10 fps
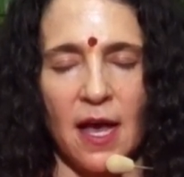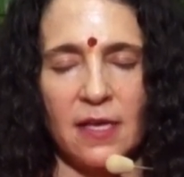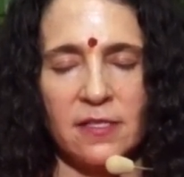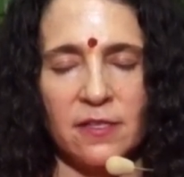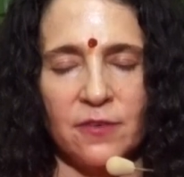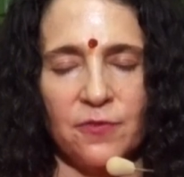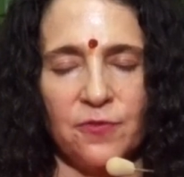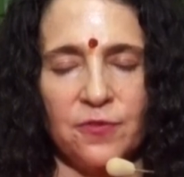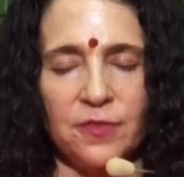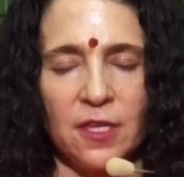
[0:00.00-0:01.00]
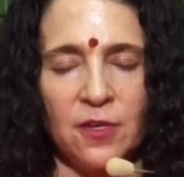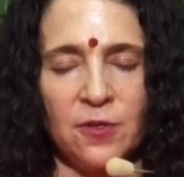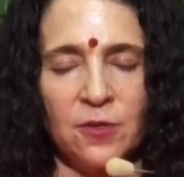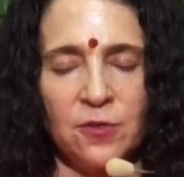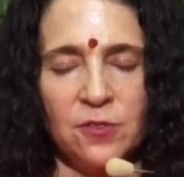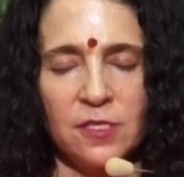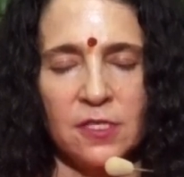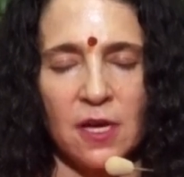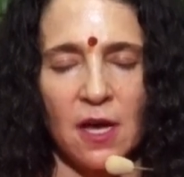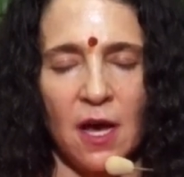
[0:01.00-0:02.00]
as it
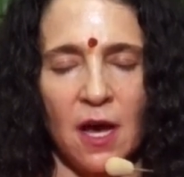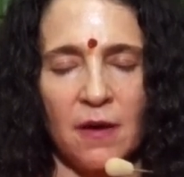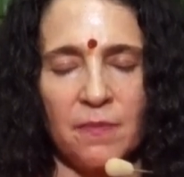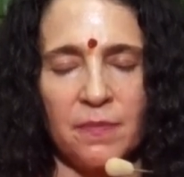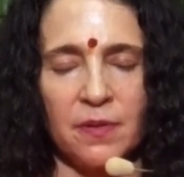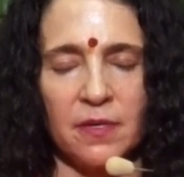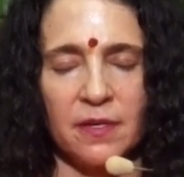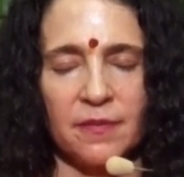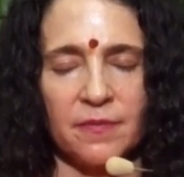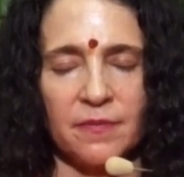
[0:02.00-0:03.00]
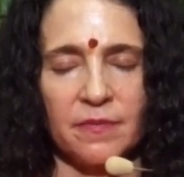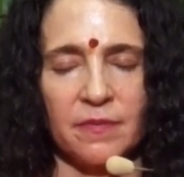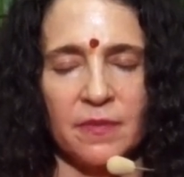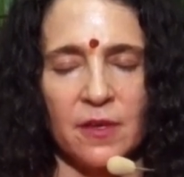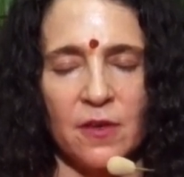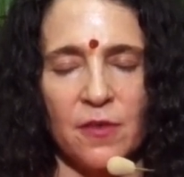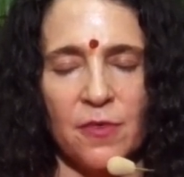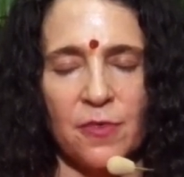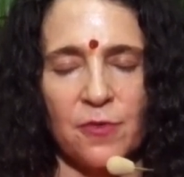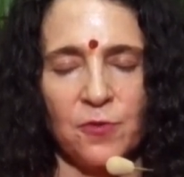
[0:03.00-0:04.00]
flows up
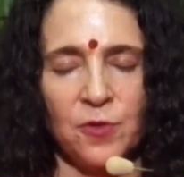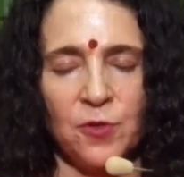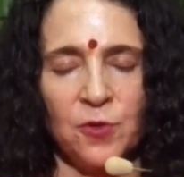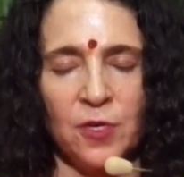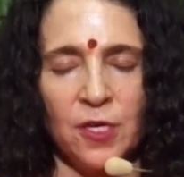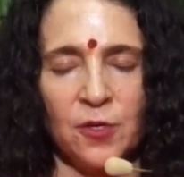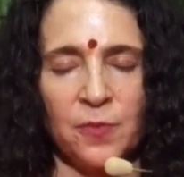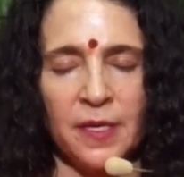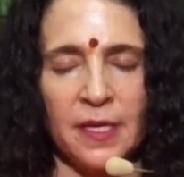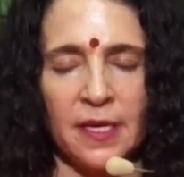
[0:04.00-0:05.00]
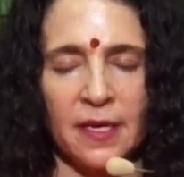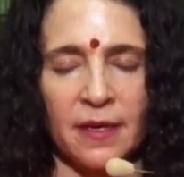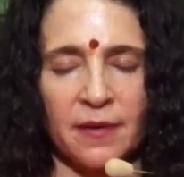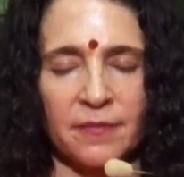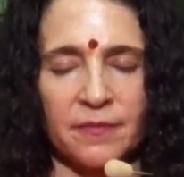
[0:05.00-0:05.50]
through your being.